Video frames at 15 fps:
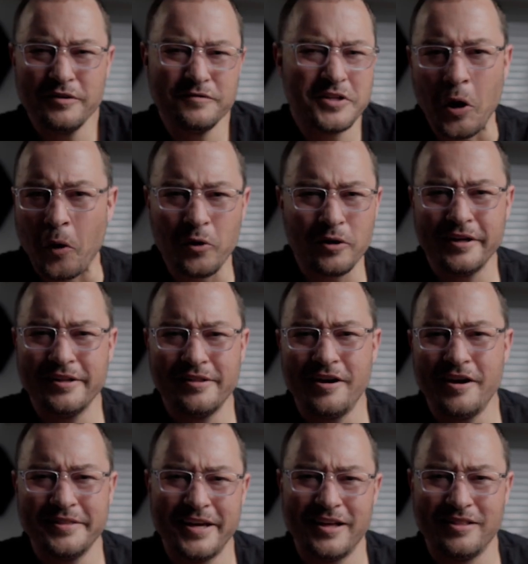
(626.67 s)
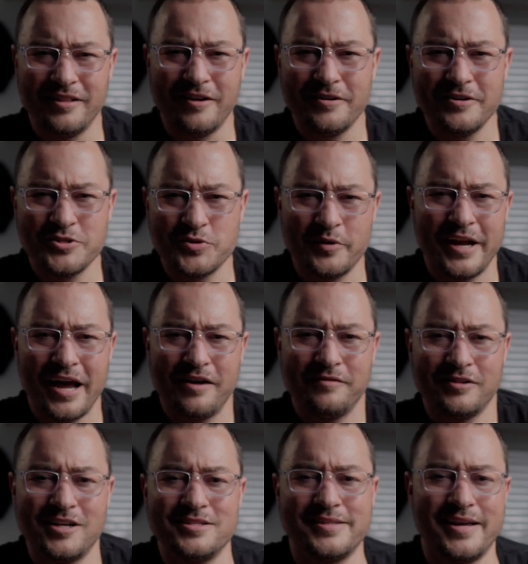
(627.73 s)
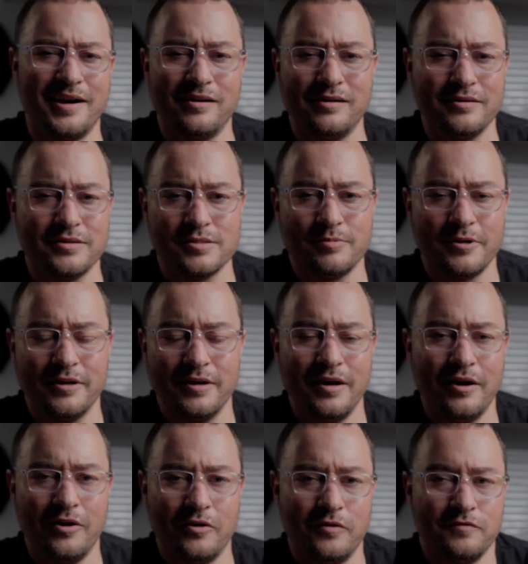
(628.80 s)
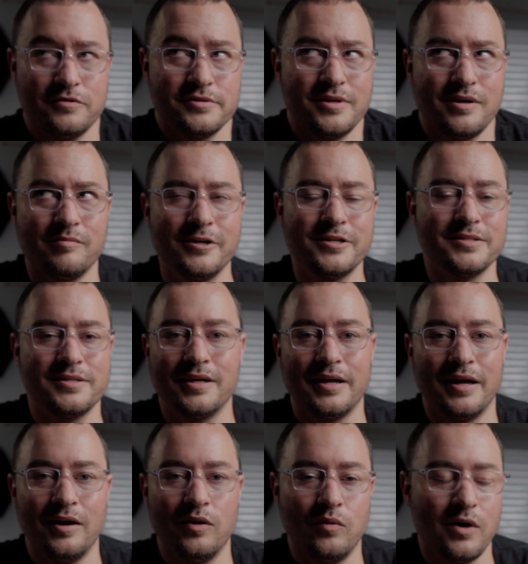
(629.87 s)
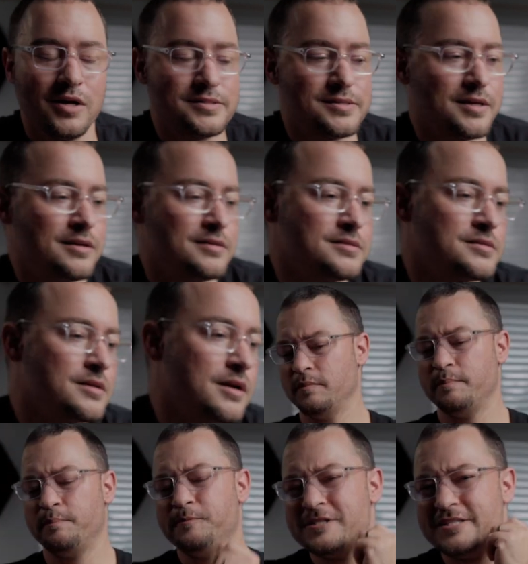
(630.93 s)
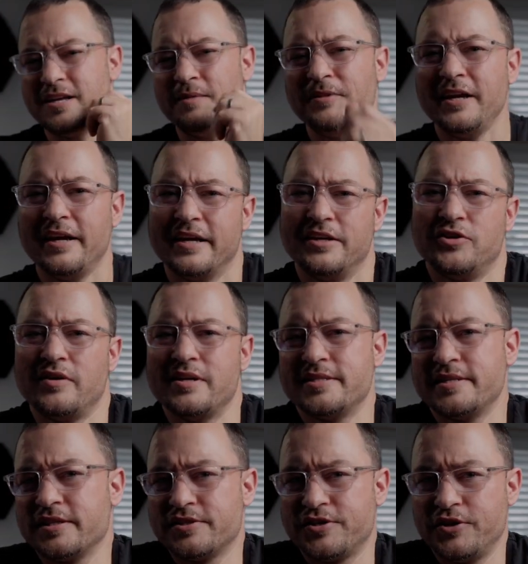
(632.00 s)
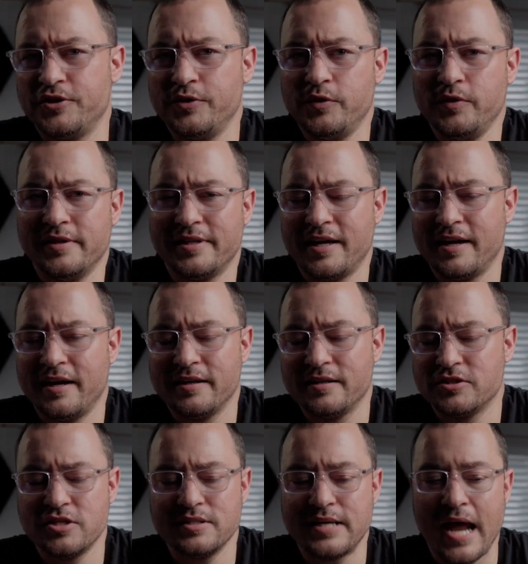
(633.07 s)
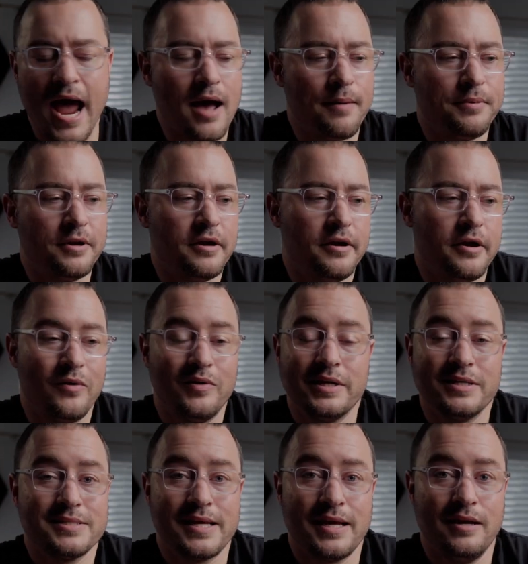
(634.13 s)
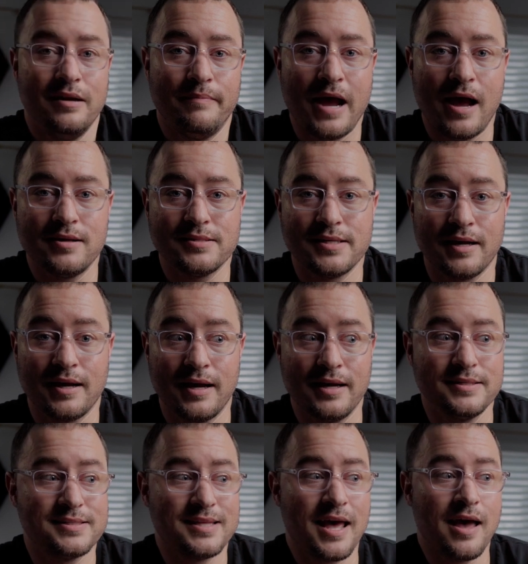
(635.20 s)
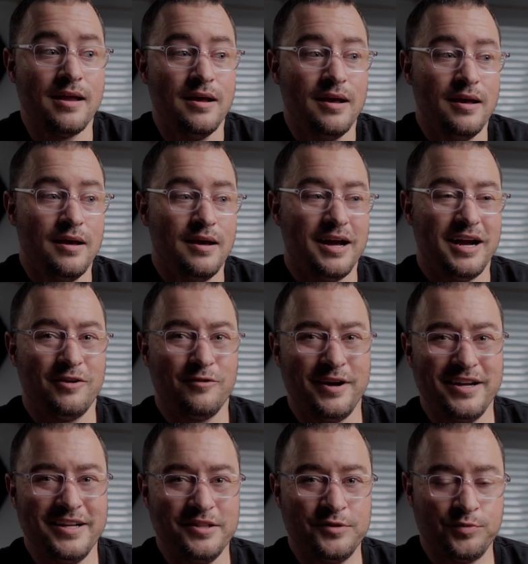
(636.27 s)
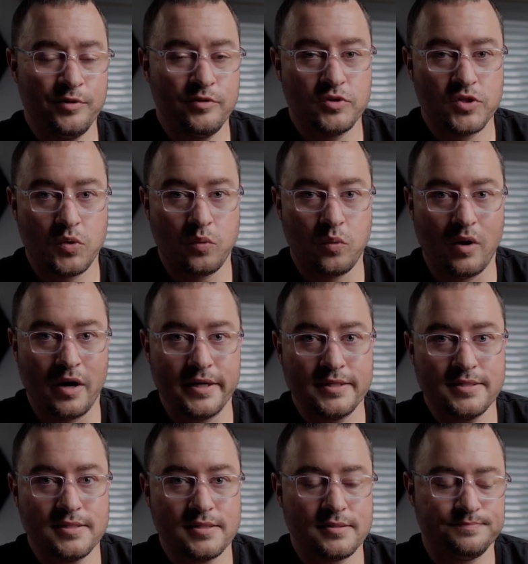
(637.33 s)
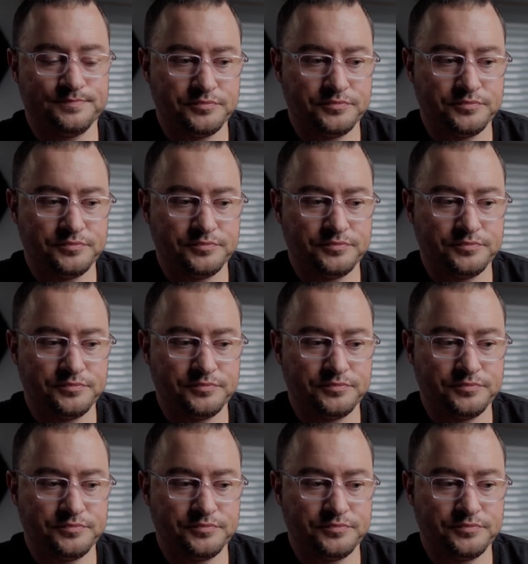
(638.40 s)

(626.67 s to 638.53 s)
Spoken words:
have totally thought that large would have less errors, but no, for some reason it wasn't. But something interesting too that I just happened to notice in passing is that I ran it through twice